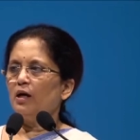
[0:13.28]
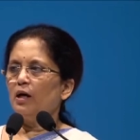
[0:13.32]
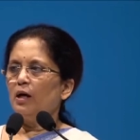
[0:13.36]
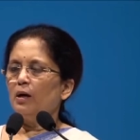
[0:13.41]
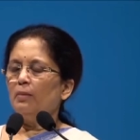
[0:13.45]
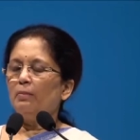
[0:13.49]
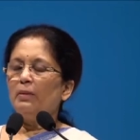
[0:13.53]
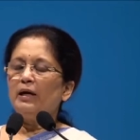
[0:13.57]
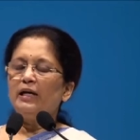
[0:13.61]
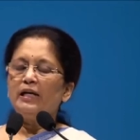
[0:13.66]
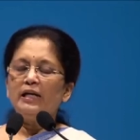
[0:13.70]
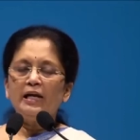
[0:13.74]

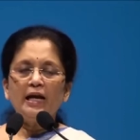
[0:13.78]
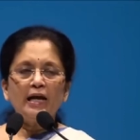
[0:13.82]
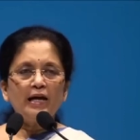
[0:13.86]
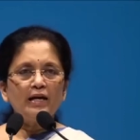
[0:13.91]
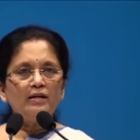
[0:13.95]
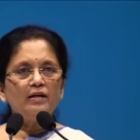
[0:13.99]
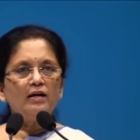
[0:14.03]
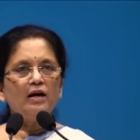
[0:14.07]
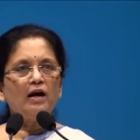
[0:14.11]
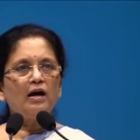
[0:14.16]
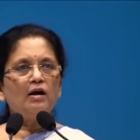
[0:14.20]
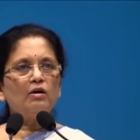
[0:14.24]
but
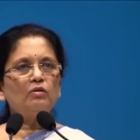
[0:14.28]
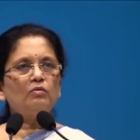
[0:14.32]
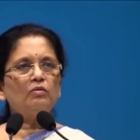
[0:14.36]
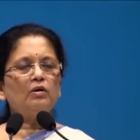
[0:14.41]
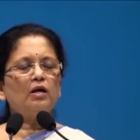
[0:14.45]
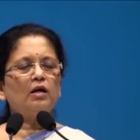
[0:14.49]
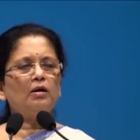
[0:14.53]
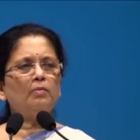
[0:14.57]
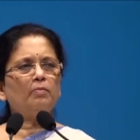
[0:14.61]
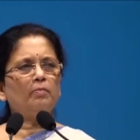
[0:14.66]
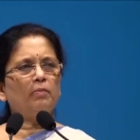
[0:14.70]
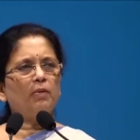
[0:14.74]
laid down
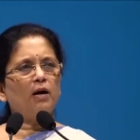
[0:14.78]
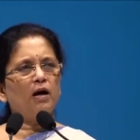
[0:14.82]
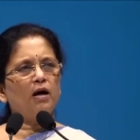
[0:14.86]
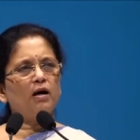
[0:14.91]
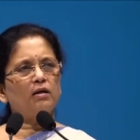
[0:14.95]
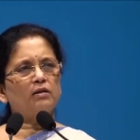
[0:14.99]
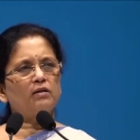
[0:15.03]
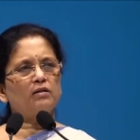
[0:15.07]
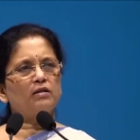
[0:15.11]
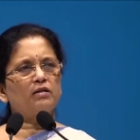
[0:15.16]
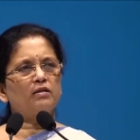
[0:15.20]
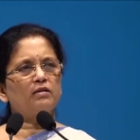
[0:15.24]
a
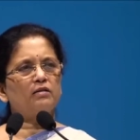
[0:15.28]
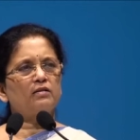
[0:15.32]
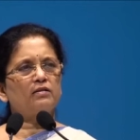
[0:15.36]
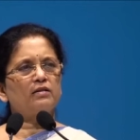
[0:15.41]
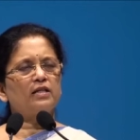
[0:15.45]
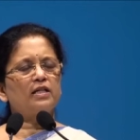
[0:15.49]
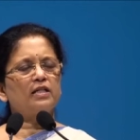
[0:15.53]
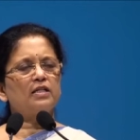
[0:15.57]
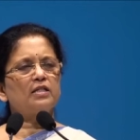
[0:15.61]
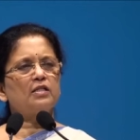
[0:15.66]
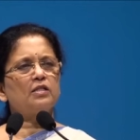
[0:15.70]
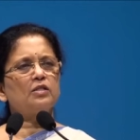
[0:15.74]
path
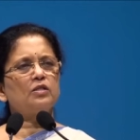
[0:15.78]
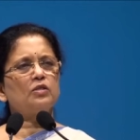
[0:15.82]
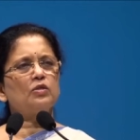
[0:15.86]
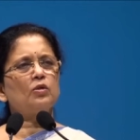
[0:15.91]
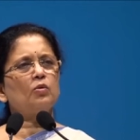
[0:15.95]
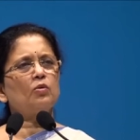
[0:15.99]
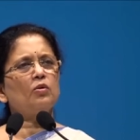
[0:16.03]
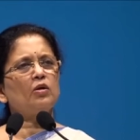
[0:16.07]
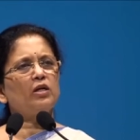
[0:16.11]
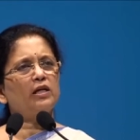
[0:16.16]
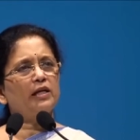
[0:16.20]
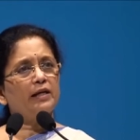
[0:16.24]
that is
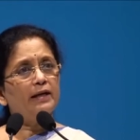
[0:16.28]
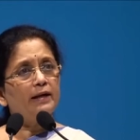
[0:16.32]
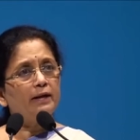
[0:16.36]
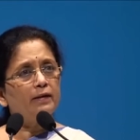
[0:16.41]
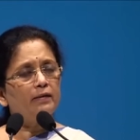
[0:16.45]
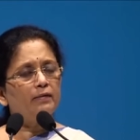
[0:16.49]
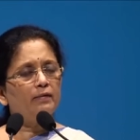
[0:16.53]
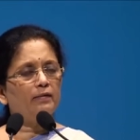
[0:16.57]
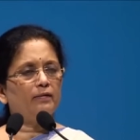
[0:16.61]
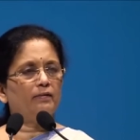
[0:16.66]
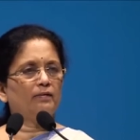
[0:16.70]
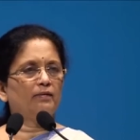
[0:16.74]
so
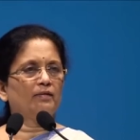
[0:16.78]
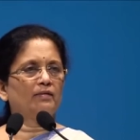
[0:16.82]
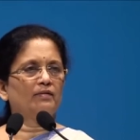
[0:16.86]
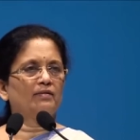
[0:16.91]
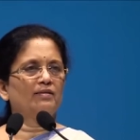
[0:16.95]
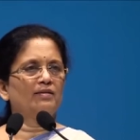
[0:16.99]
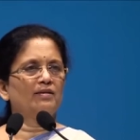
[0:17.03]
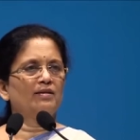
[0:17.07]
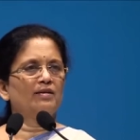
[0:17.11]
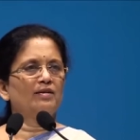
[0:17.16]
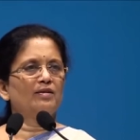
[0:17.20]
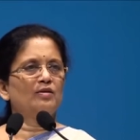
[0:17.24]
clear,
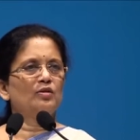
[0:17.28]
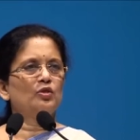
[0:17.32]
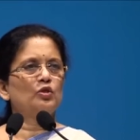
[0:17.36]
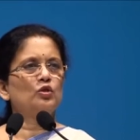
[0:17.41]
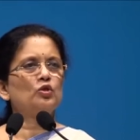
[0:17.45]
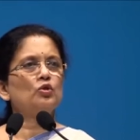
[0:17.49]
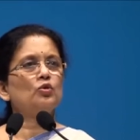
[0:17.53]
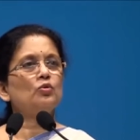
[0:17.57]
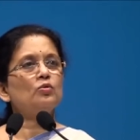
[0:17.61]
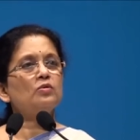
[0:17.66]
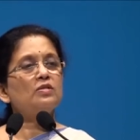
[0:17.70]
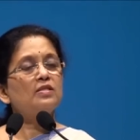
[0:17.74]

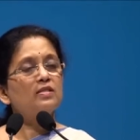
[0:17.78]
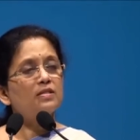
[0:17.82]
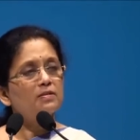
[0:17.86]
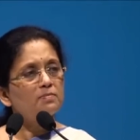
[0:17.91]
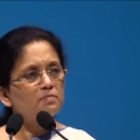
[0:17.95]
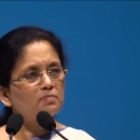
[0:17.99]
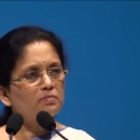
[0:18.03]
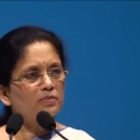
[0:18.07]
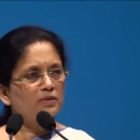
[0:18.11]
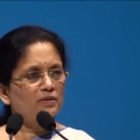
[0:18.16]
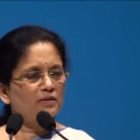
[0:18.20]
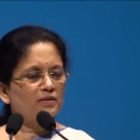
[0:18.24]
so
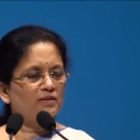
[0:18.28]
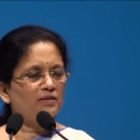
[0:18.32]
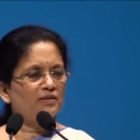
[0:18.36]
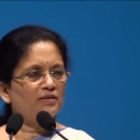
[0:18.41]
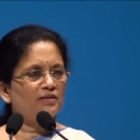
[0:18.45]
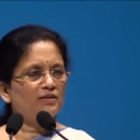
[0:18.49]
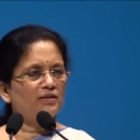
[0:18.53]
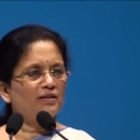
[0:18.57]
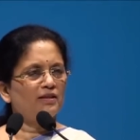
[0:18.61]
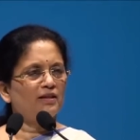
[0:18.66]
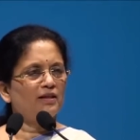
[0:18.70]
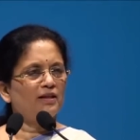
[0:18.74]
simple,
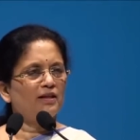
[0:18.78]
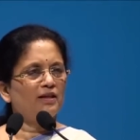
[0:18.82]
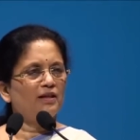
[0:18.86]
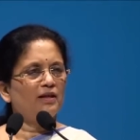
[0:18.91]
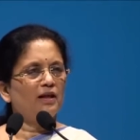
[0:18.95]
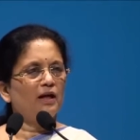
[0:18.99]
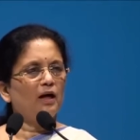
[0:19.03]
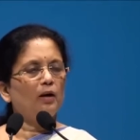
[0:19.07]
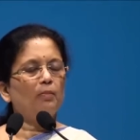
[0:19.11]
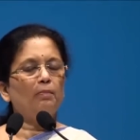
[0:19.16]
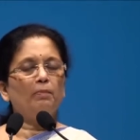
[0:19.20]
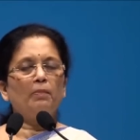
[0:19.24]

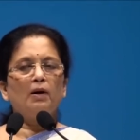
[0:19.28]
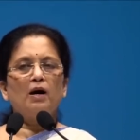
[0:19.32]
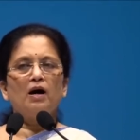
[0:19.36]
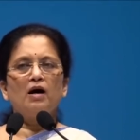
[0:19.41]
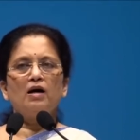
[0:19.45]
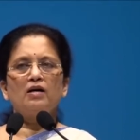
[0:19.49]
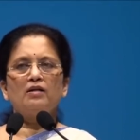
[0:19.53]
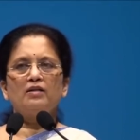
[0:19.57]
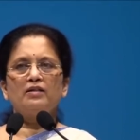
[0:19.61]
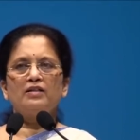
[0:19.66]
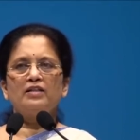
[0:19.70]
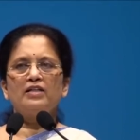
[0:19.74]
a
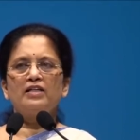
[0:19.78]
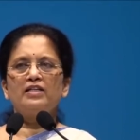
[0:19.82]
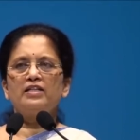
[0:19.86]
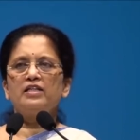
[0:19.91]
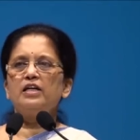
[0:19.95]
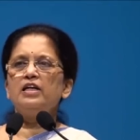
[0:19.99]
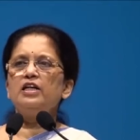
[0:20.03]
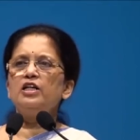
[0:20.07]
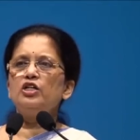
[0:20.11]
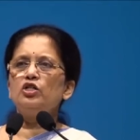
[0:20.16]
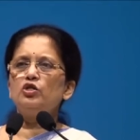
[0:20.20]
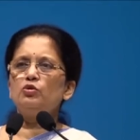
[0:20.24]
path that
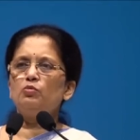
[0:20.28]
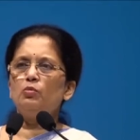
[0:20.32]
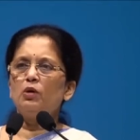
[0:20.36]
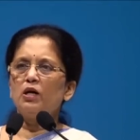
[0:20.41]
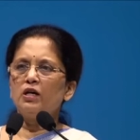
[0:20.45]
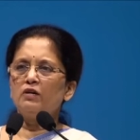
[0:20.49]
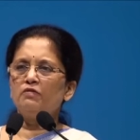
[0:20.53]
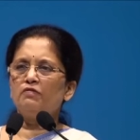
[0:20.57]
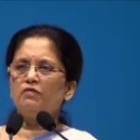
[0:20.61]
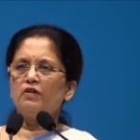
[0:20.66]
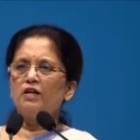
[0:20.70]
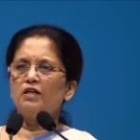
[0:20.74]
each one
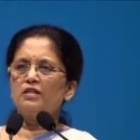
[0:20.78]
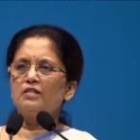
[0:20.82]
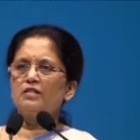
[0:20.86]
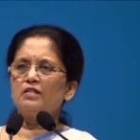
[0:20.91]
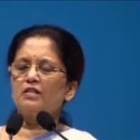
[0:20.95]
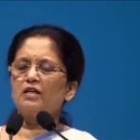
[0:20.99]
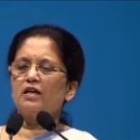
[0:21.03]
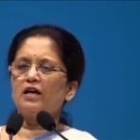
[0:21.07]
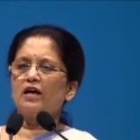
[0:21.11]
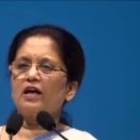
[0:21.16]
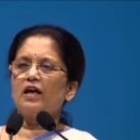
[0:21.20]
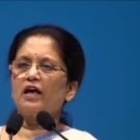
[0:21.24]
of us
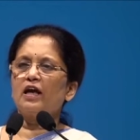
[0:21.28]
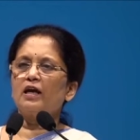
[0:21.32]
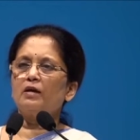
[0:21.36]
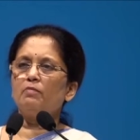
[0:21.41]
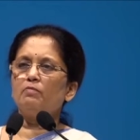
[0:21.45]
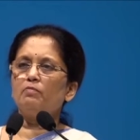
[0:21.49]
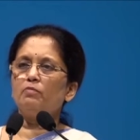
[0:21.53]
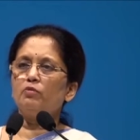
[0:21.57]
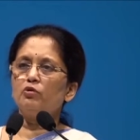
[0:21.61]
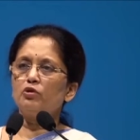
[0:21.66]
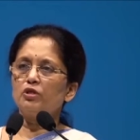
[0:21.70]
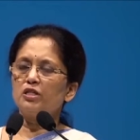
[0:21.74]
can
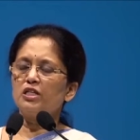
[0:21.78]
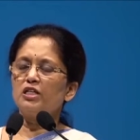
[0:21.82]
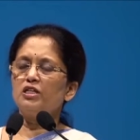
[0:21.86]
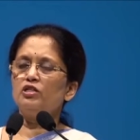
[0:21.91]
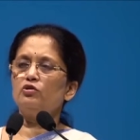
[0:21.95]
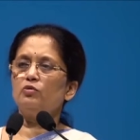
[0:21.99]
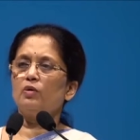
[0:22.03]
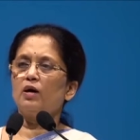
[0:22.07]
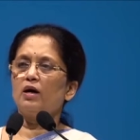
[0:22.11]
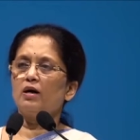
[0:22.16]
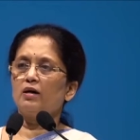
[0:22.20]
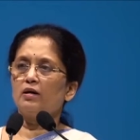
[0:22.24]
put
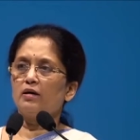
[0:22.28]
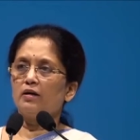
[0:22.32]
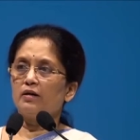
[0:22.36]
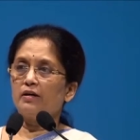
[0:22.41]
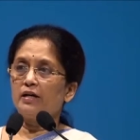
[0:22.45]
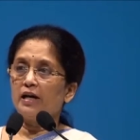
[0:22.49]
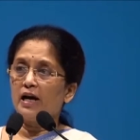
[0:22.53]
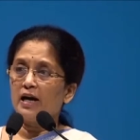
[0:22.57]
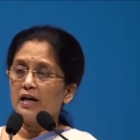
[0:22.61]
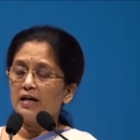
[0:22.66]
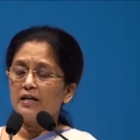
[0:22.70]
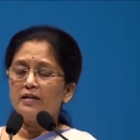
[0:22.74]
into our
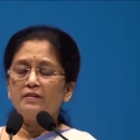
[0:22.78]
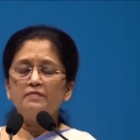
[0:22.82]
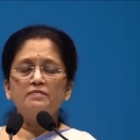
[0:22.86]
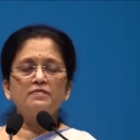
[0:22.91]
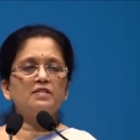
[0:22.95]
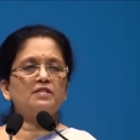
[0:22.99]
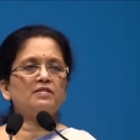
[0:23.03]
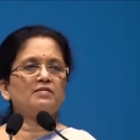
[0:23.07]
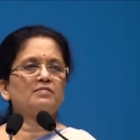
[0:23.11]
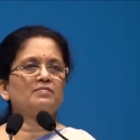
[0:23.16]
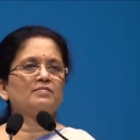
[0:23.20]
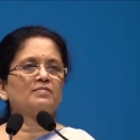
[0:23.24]

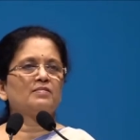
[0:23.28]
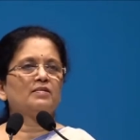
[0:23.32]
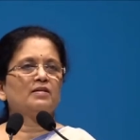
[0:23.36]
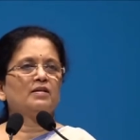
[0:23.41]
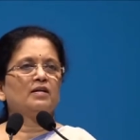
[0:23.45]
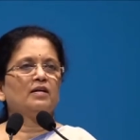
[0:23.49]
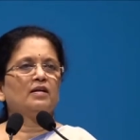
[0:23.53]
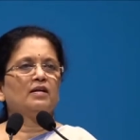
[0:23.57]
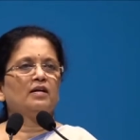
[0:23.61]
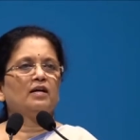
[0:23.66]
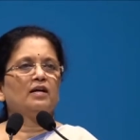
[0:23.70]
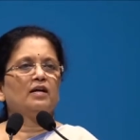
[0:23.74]
lives,
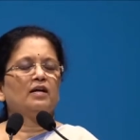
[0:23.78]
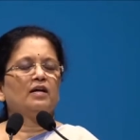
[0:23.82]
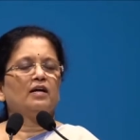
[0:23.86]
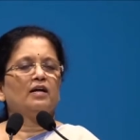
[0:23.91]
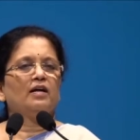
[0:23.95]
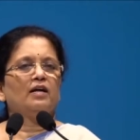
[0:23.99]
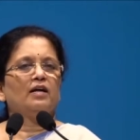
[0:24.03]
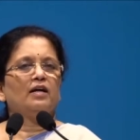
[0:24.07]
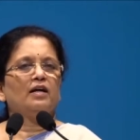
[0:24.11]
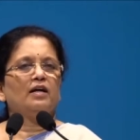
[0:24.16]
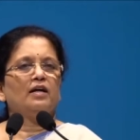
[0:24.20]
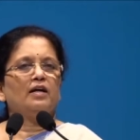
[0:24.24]

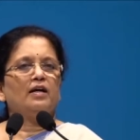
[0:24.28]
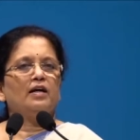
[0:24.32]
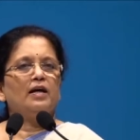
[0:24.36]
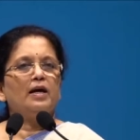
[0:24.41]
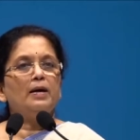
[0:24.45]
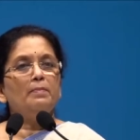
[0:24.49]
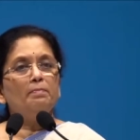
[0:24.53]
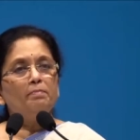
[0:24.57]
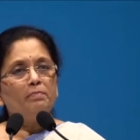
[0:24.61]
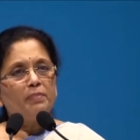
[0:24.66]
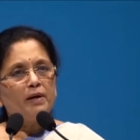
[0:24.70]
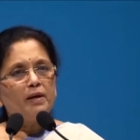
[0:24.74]

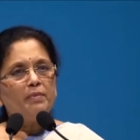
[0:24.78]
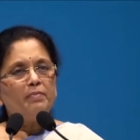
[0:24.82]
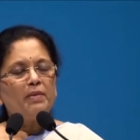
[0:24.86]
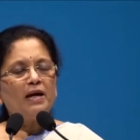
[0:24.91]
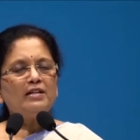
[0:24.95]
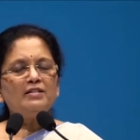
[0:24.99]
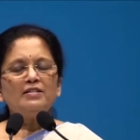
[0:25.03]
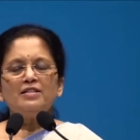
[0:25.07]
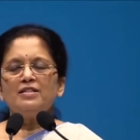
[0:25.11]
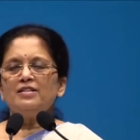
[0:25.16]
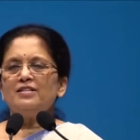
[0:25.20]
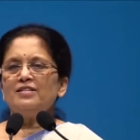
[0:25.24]

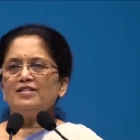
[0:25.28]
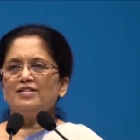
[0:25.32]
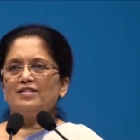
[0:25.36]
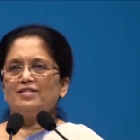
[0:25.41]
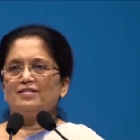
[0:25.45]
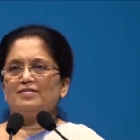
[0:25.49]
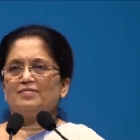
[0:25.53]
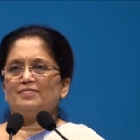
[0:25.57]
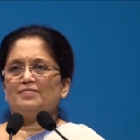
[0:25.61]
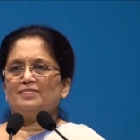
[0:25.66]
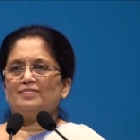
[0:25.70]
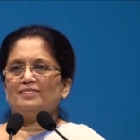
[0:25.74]
implement it,
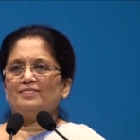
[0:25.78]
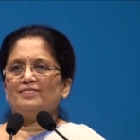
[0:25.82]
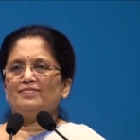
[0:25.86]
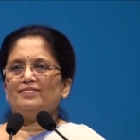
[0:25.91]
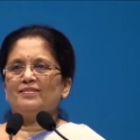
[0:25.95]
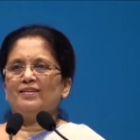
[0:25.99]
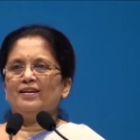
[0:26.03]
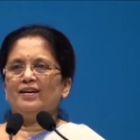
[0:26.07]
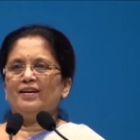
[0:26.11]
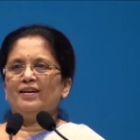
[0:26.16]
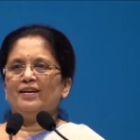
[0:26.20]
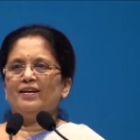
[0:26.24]

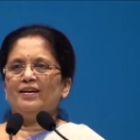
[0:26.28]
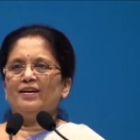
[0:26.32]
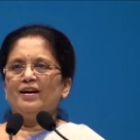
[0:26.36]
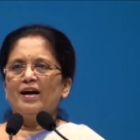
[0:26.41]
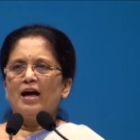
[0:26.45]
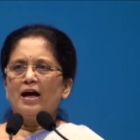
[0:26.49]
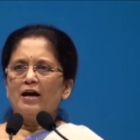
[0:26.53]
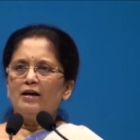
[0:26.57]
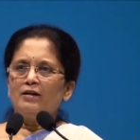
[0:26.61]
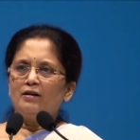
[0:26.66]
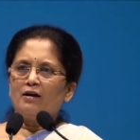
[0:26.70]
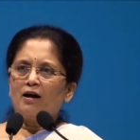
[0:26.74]

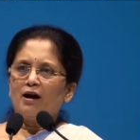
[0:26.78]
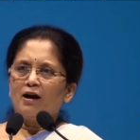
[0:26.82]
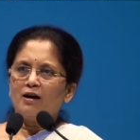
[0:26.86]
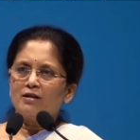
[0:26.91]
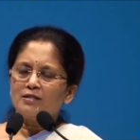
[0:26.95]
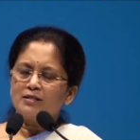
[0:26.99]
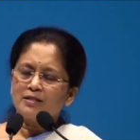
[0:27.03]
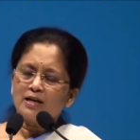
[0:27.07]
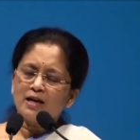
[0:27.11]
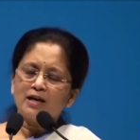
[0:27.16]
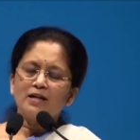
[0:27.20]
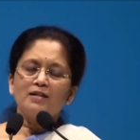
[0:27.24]
and
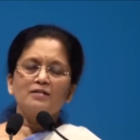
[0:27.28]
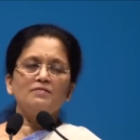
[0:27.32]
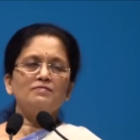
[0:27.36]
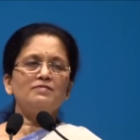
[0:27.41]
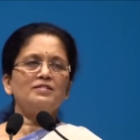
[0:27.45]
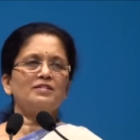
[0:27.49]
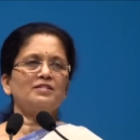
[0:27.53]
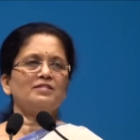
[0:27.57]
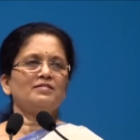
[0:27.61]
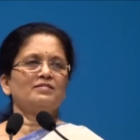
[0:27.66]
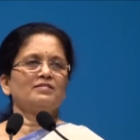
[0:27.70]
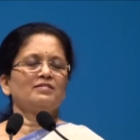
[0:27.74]
ourselves,